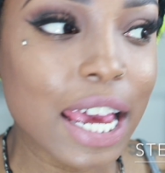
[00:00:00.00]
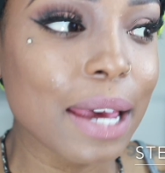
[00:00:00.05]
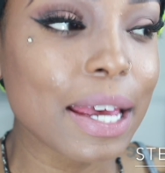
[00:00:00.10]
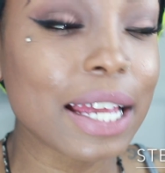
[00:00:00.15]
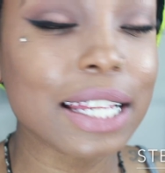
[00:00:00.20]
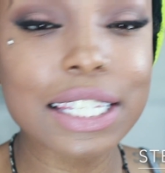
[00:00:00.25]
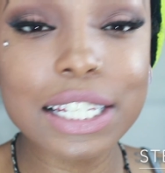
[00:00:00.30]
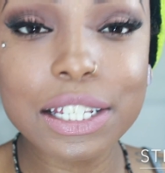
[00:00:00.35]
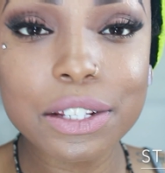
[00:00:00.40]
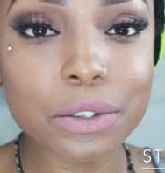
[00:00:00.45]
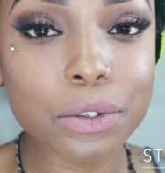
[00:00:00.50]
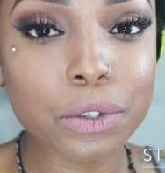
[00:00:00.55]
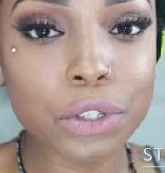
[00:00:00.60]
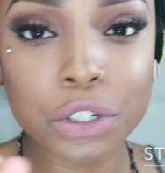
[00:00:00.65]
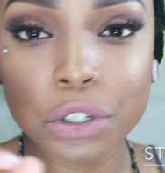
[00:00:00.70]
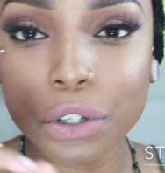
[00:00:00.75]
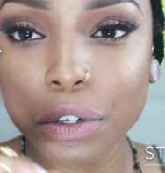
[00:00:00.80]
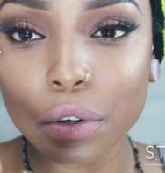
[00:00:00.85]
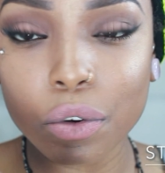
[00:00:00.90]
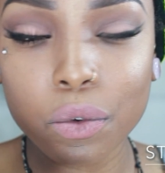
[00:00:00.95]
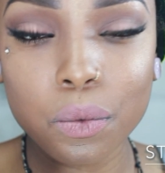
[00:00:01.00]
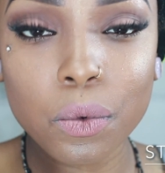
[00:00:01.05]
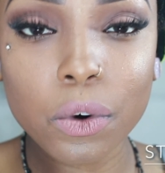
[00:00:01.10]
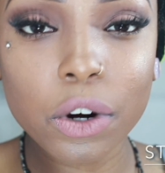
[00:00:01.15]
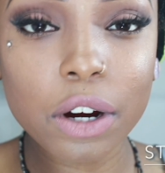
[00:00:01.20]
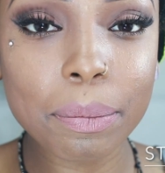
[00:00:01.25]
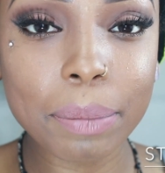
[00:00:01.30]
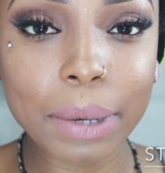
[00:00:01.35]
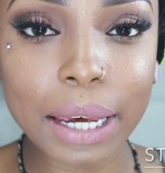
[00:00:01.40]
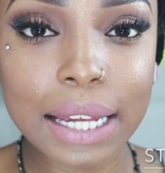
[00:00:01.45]
It's a little circle
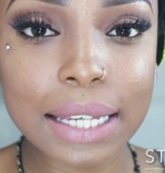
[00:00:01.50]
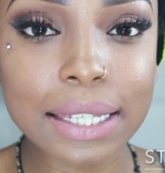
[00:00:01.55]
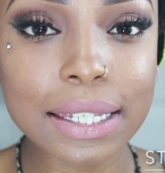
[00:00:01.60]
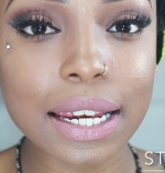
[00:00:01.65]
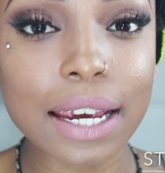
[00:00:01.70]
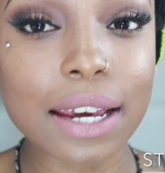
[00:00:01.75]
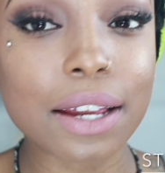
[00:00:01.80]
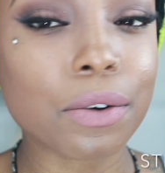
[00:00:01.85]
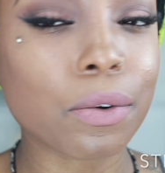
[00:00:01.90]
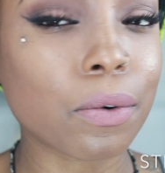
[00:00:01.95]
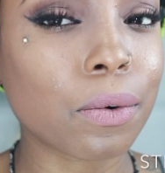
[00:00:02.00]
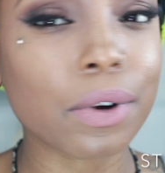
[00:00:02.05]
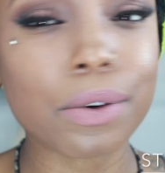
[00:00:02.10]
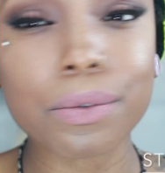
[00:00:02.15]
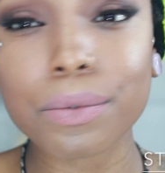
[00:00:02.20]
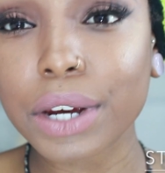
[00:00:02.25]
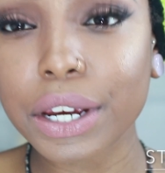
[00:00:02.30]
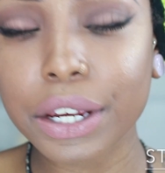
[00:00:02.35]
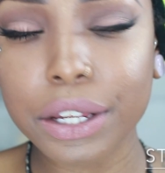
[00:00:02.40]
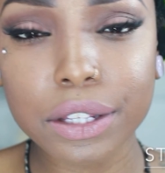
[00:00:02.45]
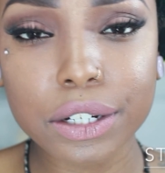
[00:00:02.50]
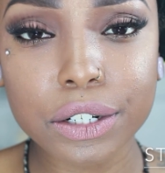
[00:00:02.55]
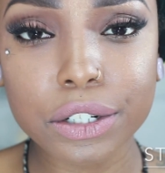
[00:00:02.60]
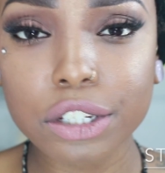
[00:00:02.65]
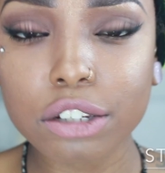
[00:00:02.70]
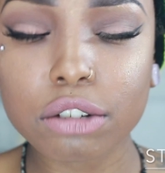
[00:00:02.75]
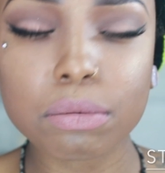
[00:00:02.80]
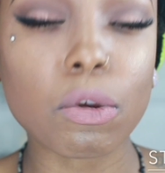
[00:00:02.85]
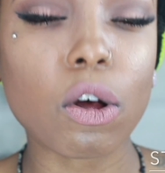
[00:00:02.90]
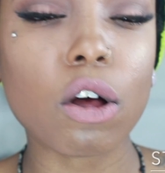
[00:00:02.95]
wart Band-Aid or a regular
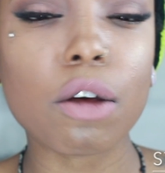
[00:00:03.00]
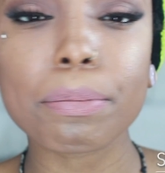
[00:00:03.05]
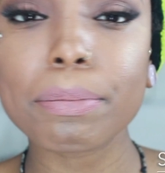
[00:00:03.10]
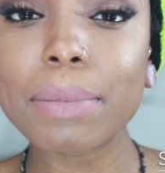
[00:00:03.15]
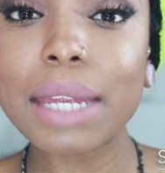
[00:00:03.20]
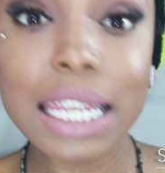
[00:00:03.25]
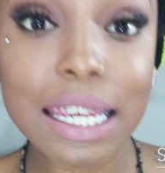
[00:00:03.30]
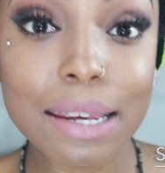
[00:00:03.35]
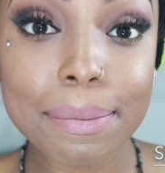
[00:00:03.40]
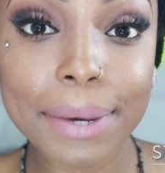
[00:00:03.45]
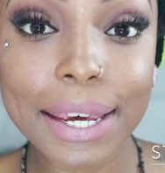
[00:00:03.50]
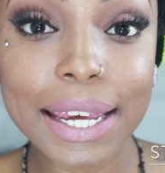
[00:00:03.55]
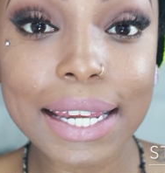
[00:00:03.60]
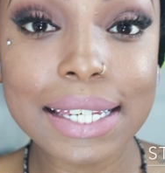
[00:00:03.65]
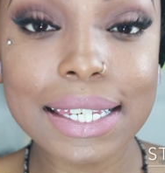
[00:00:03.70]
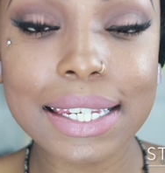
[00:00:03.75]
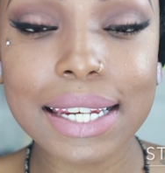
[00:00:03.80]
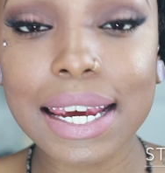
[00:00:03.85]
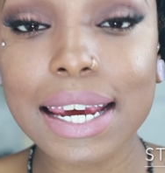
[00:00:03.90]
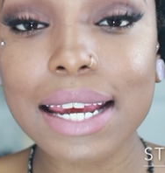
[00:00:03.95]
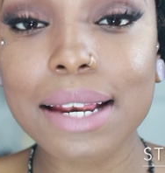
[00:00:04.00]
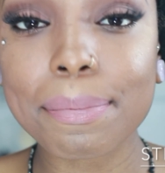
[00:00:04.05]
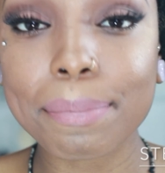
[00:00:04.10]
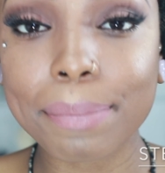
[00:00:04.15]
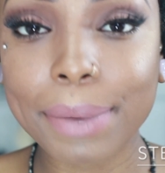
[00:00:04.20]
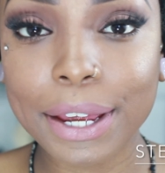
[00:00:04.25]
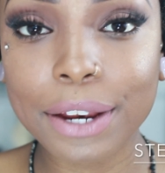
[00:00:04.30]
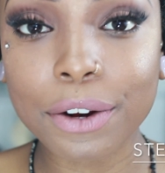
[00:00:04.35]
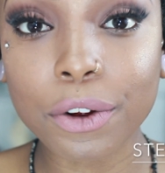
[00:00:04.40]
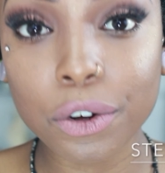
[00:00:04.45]
small mini Band-Aid,
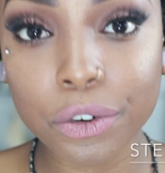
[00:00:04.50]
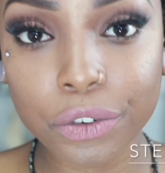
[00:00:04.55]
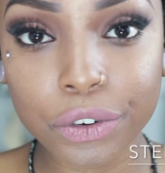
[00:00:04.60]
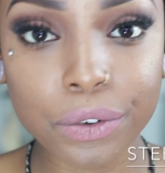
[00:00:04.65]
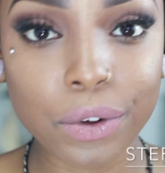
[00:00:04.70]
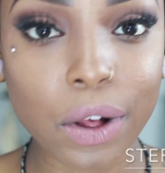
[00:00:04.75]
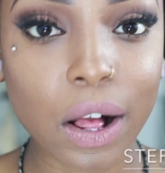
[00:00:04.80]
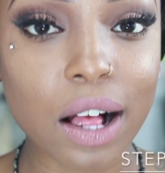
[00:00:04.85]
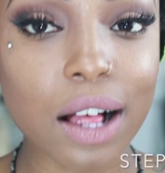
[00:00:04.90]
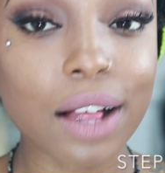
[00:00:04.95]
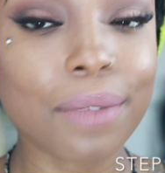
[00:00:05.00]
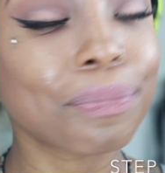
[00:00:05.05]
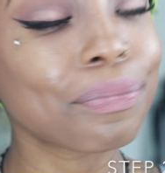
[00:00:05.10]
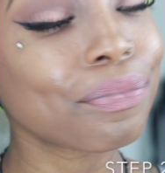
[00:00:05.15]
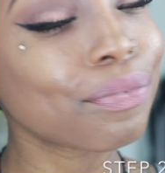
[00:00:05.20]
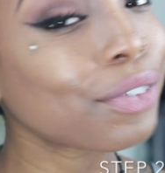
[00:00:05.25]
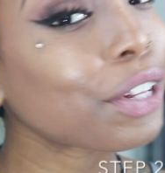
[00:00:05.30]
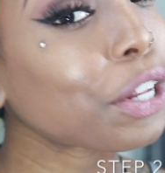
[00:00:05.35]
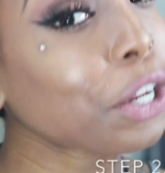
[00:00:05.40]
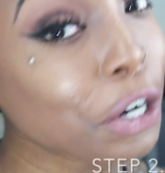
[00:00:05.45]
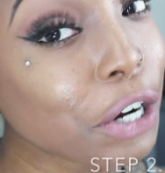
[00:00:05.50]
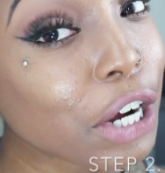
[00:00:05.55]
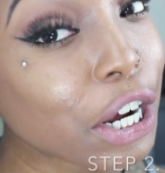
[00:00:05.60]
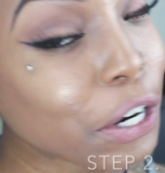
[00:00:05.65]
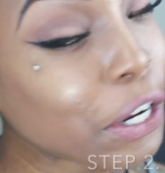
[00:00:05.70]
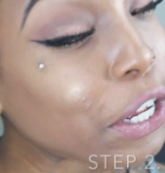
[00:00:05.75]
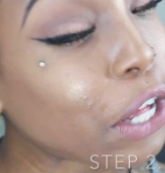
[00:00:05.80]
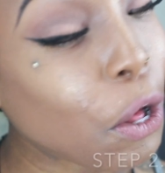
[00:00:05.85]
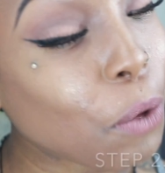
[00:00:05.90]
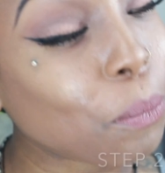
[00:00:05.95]
but overall, you're
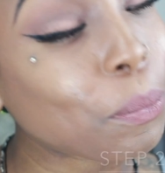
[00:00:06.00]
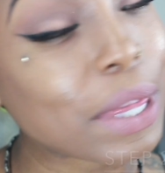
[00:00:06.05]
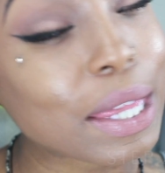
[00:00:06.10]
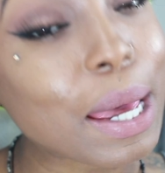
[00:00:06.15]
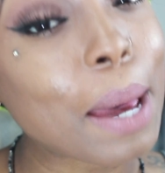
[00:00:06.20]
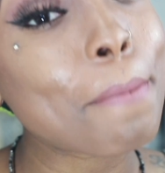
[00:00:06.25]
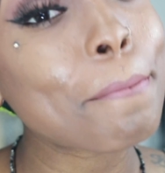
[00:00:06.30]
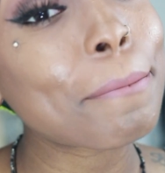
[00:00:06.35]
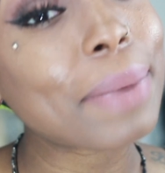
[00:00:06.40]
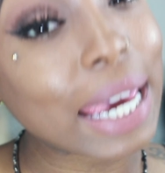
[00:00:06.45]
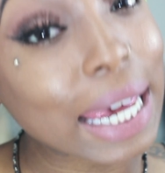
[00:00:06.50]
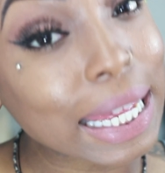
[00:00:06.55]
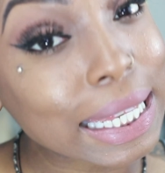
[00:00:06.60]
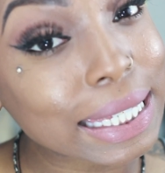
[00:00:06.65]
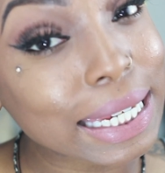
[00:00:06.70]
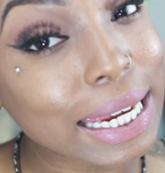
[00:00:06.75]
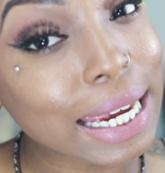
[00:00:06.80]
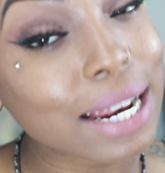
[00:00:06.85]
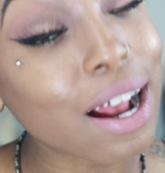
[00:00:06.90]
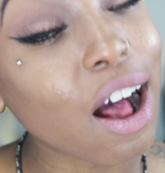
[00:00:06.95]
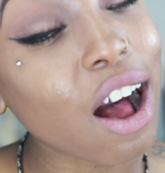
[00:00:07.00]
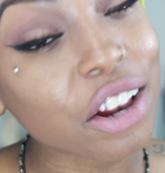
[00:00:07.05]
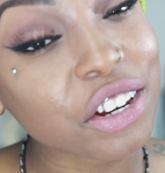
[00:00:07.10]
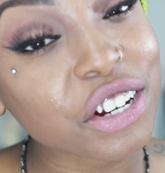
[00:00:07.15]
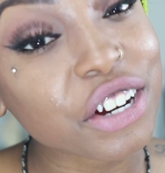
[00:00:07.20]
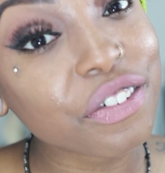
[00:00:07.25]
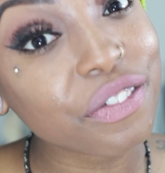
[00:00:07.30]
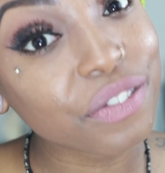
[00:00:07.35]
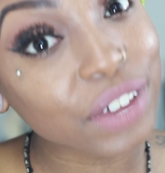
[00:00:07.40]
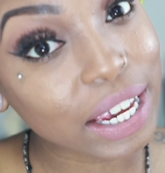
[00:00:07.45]
going home with a Band-Aid on
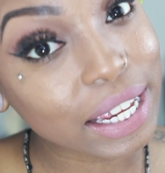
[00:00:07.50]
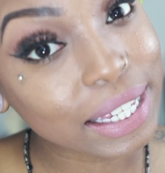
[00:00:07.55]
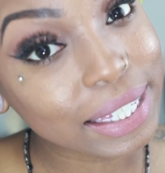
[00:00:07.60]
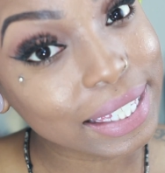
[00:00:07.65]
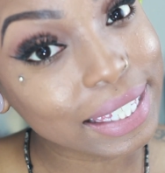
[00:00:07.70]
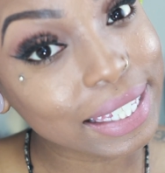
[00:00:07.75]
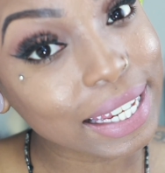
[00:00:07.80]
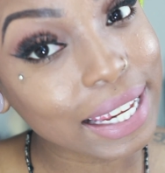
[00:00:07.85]
your face.